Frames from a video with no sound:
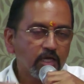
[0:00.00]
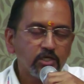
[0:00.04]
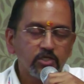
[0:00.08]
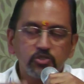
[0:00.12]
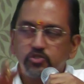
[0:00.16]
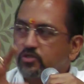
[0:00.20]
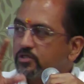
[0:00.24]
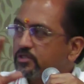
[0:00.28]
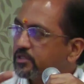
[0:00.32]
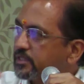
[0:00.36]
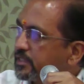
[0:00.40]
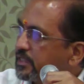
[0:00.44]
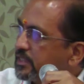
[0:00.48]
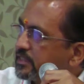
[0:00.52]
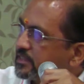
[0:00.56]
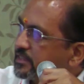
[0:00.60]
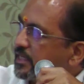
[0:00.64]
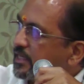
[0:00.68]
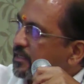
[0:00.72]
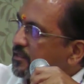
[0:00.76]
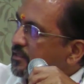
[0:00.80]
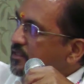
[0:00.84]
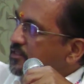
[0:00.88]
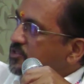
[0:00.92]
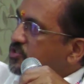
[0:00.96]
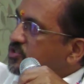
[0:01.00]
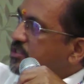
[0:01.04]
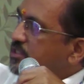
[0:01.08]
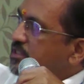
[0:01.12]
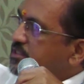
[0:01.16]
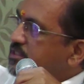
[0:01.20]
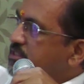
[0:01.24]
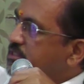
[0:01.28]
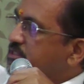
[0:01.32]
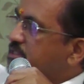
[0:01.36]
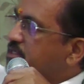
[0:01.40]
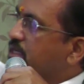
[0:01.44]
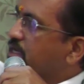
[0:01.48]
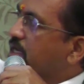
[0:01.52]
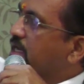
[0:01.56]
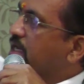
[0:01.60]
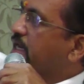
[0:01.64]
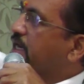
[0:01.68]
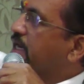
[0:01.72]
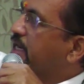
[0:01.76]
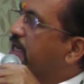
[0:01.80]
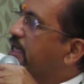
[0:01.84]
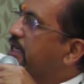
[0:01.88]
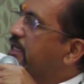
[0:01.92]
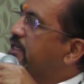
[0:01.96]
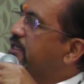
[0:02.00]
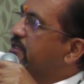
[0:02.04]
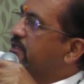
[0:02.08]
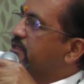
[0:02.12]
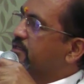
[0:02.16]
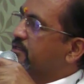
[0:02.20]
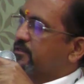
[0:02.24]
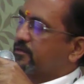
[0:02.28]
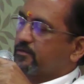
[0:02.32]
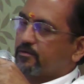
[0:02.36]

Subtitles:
So these 6 green